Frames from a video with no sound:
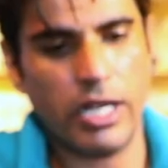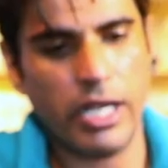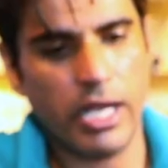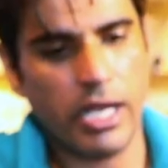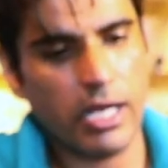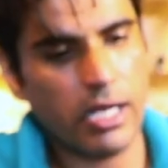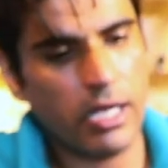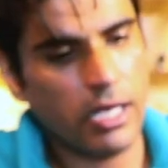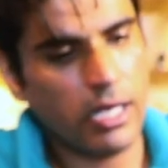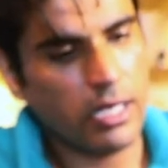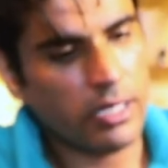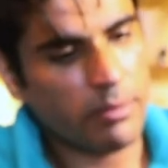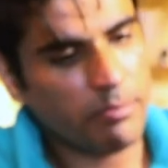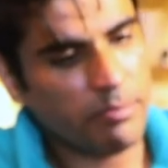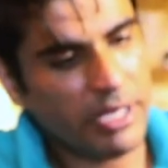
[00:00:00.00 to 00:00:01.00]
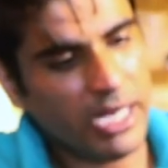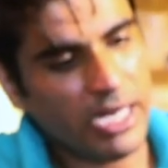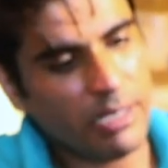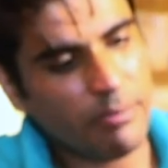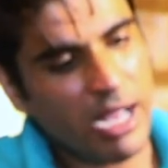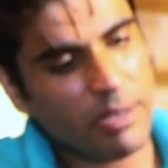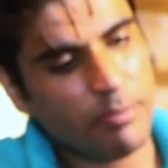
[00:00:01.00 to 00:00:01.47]
here,
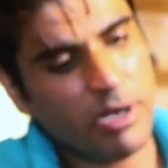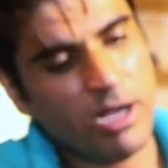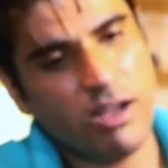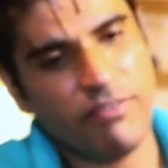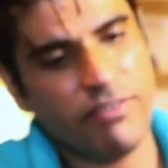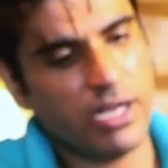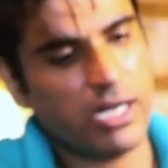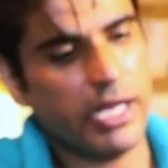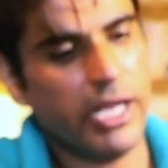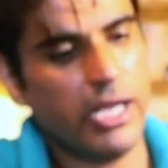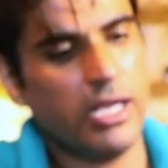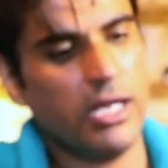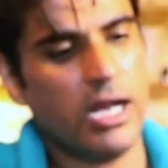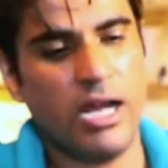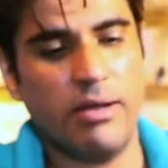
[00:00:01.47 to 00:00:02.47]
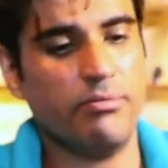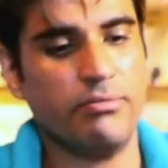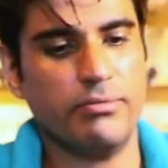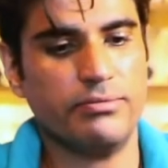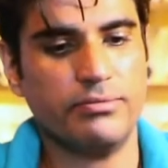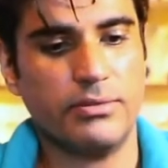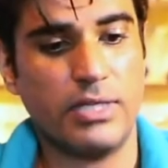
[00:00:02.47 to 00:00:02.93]
peeling back perfectly. I'm
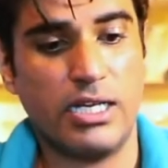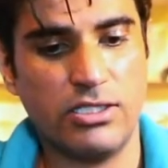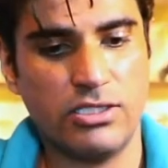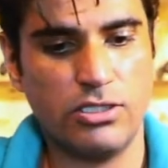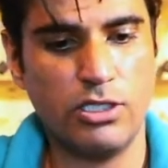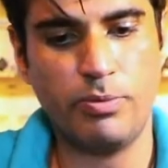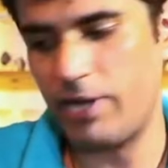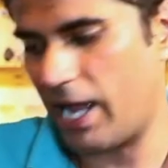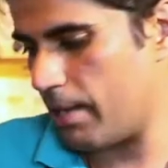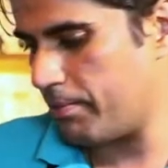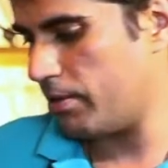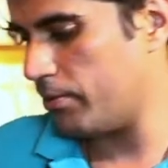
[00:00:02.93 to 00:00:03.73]
super happy